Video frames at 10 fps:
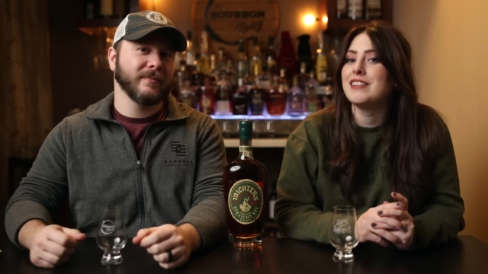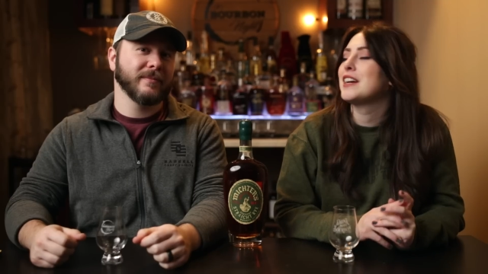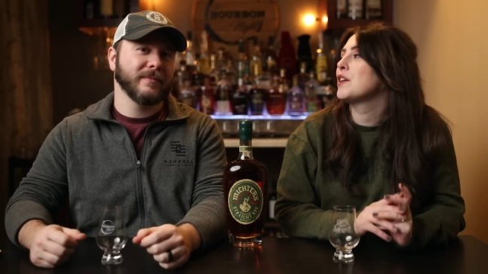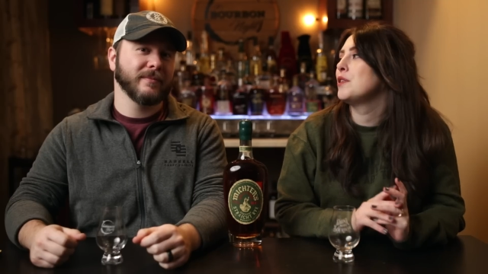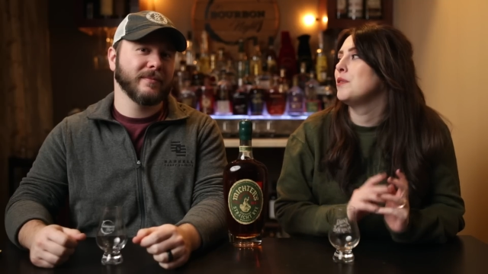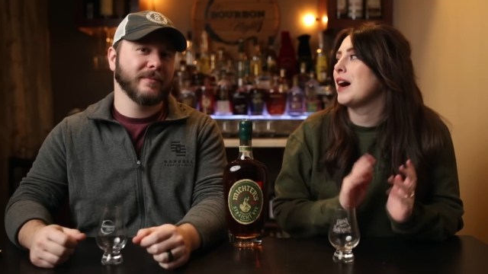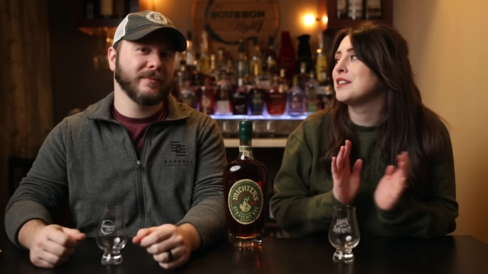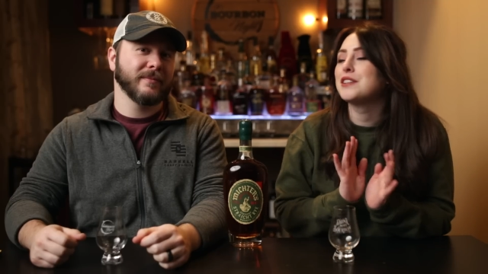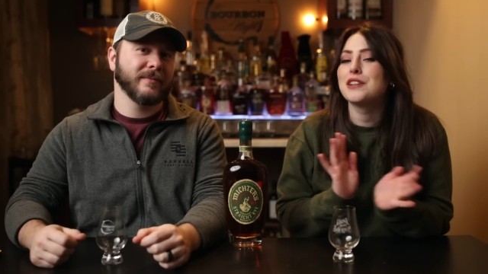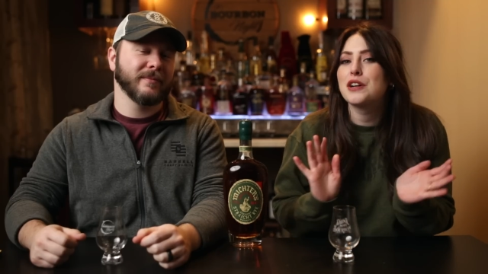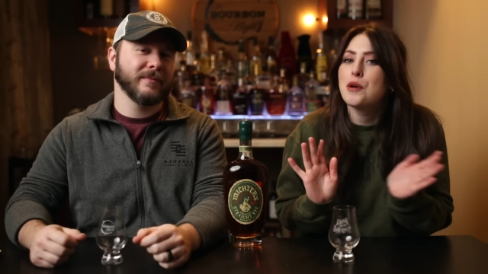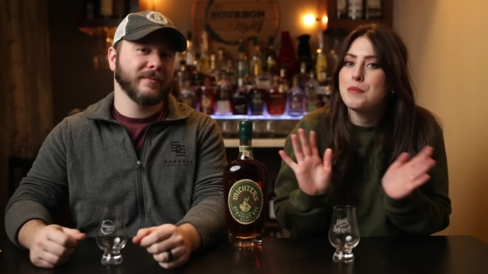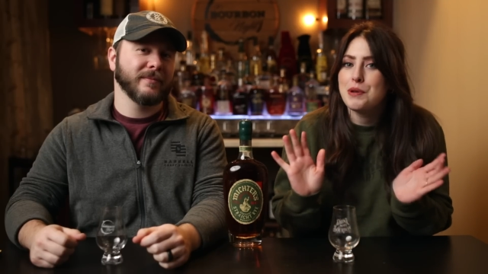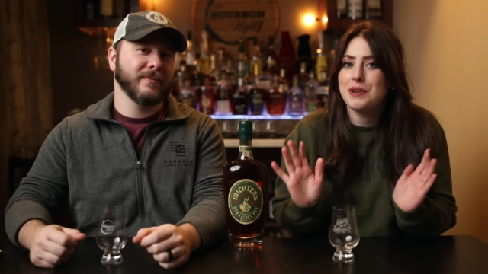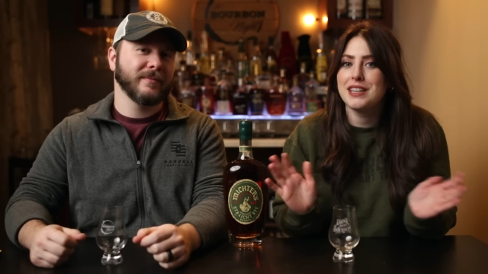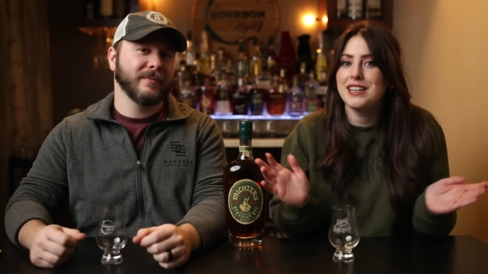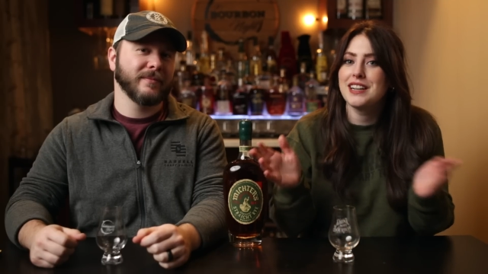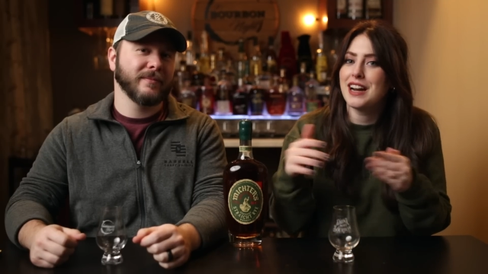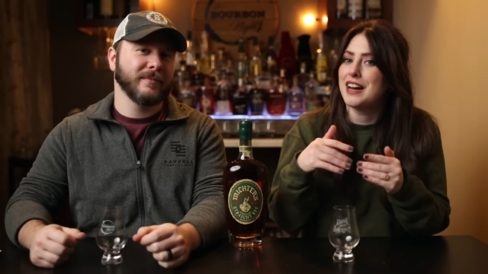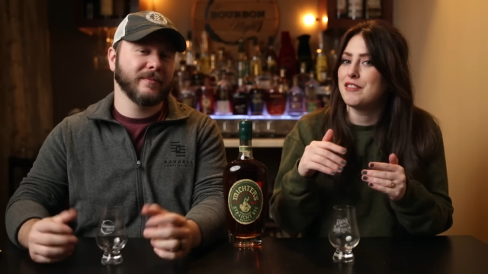Speaker 1: like who as a community
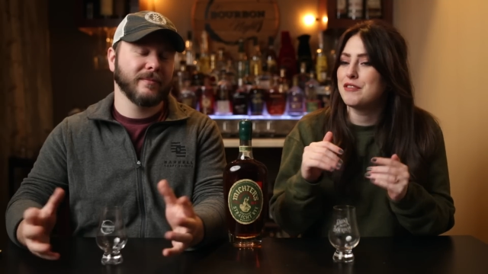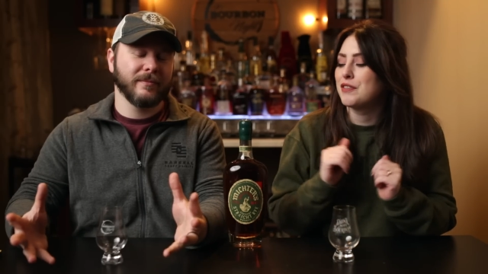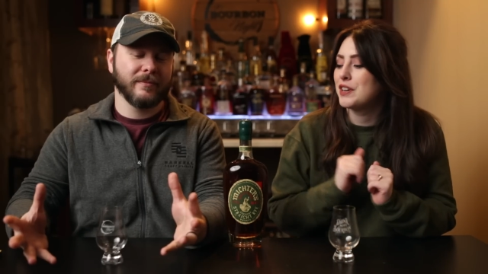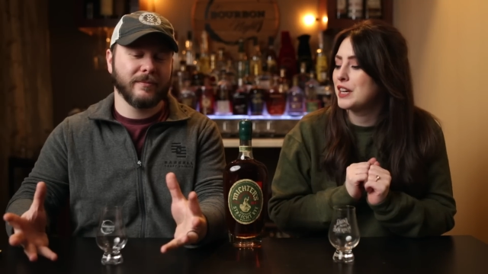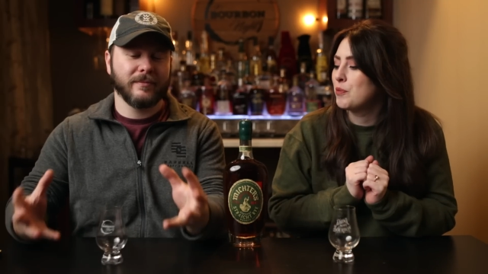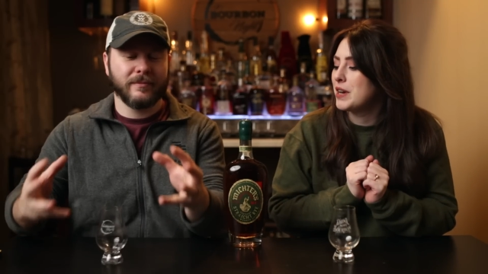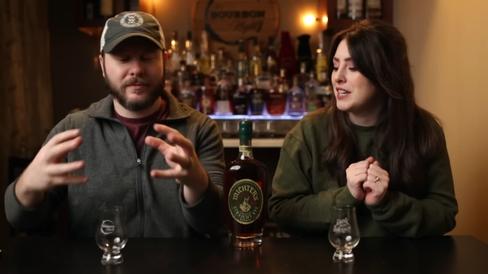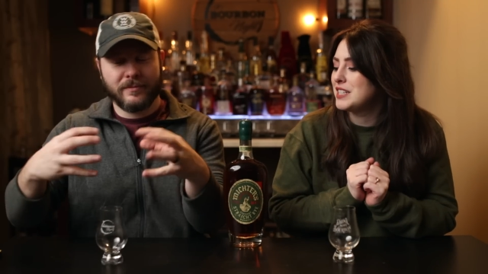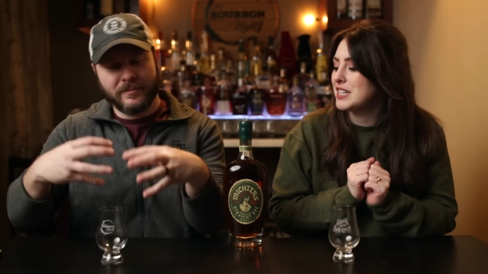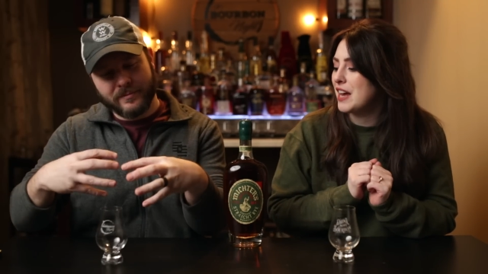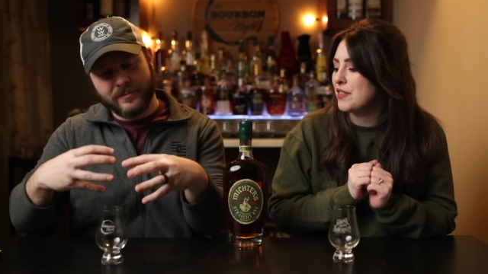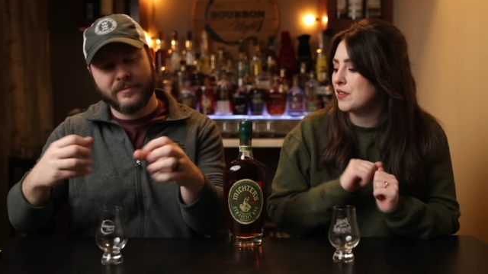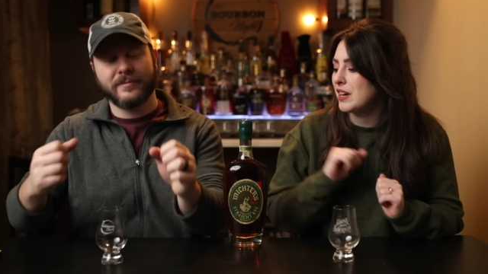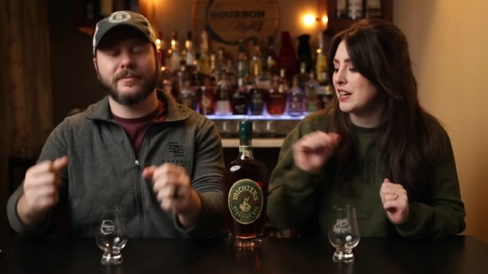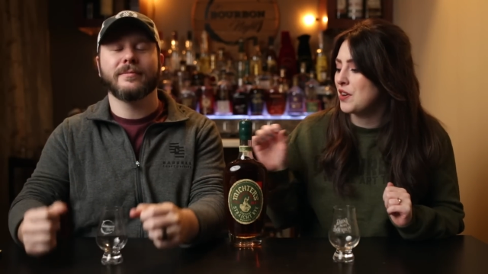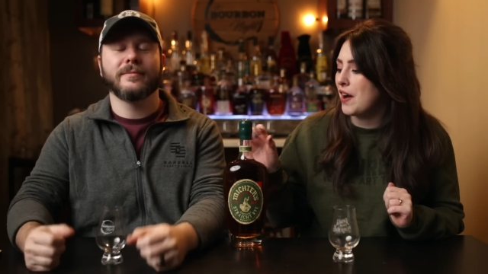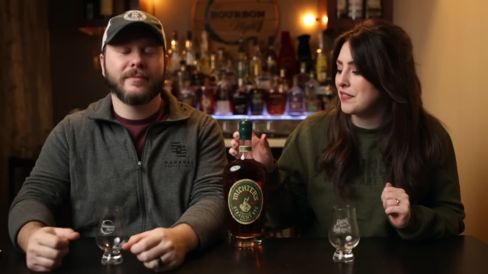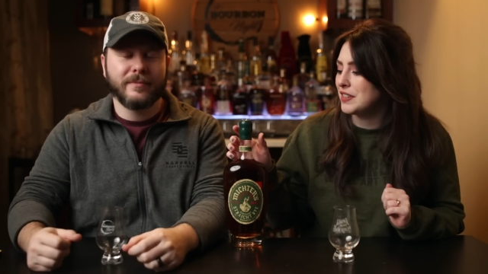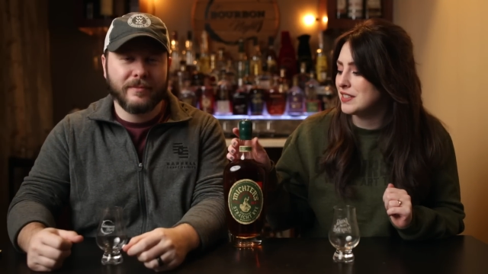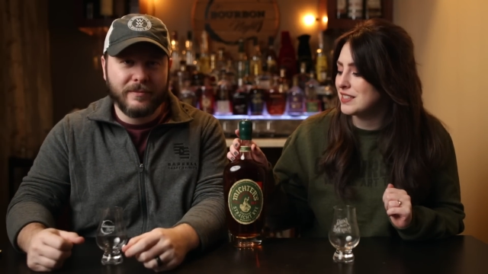kind of went in together and
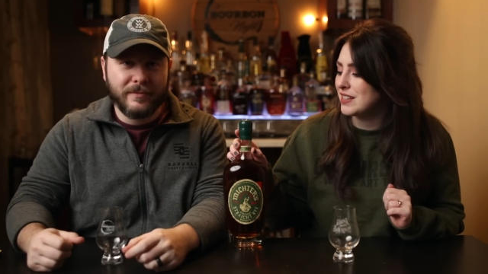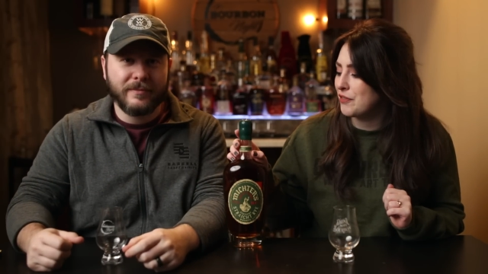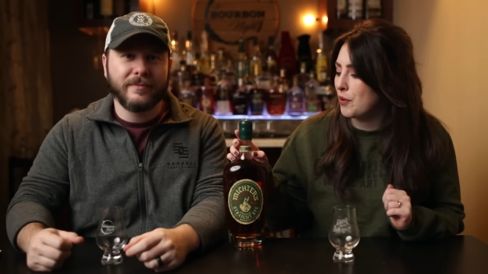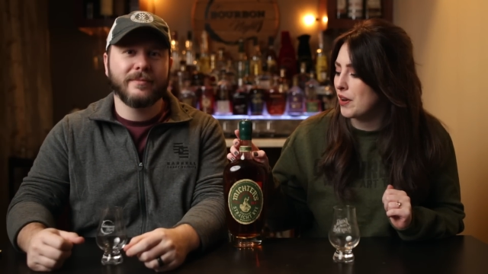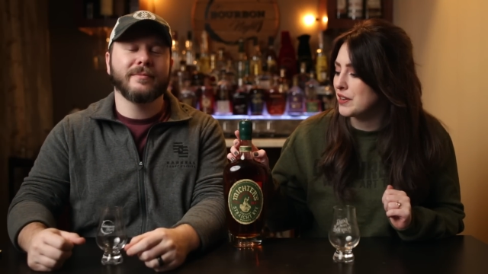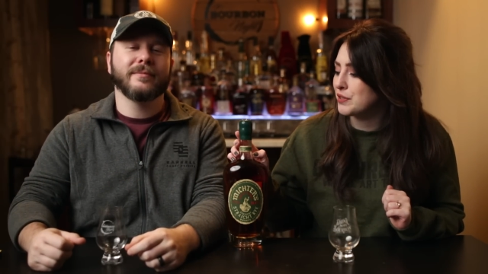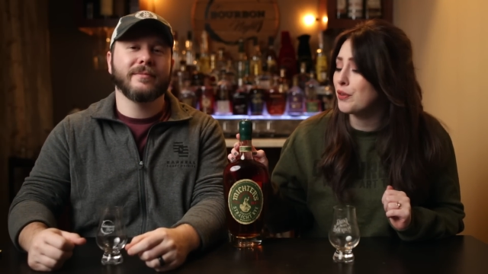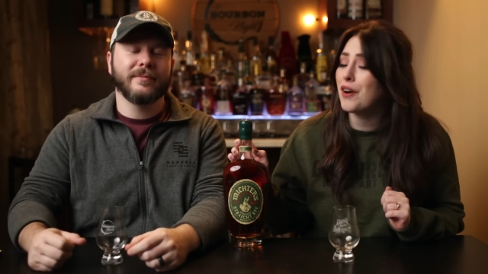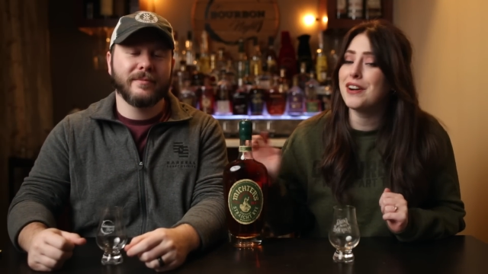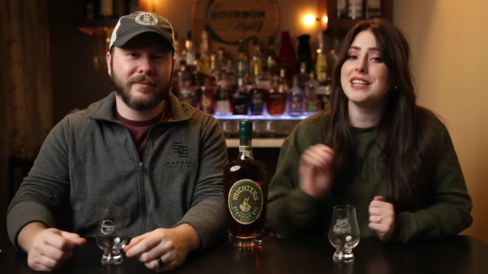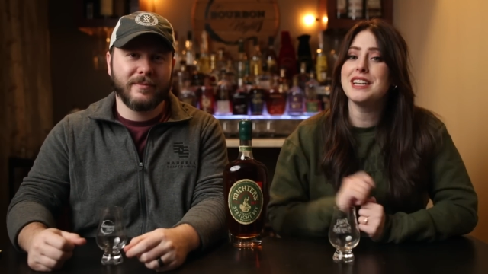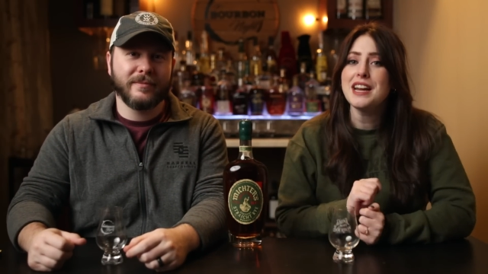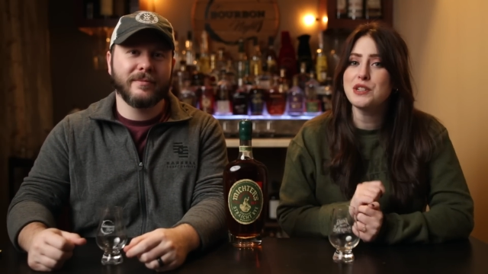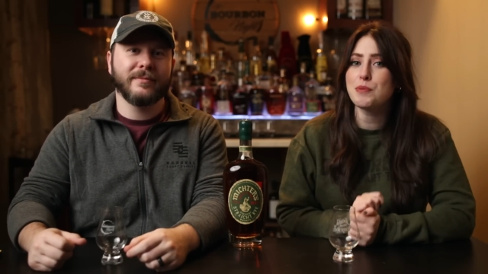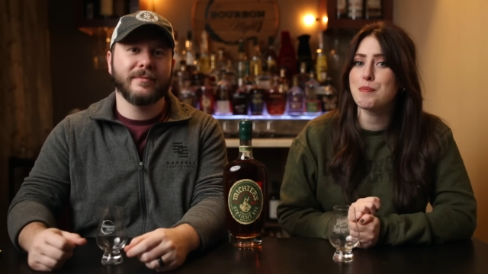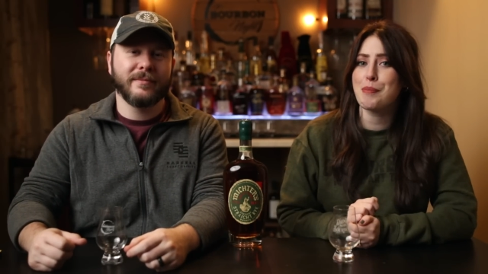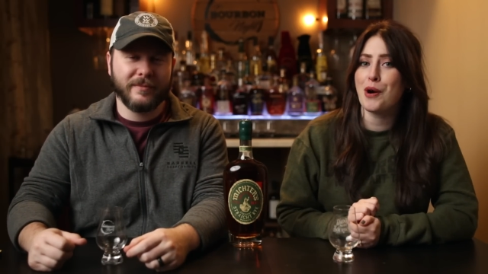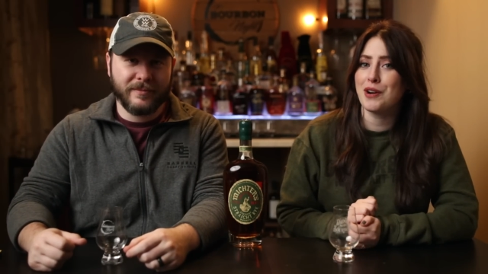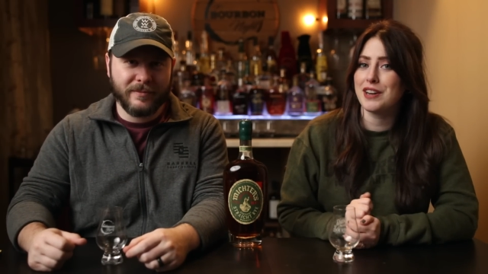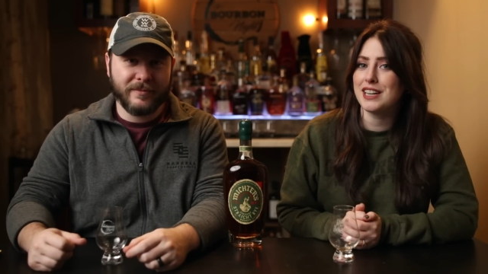got this for us for our engagement
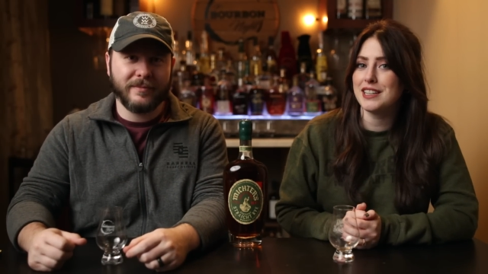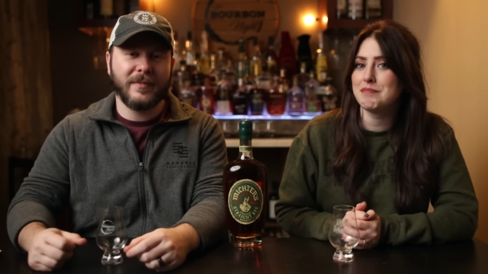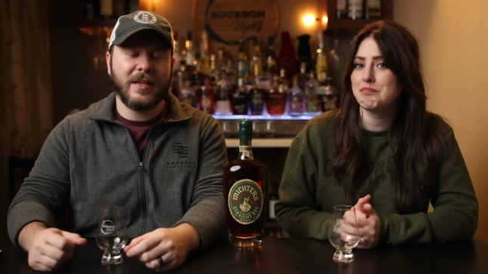party.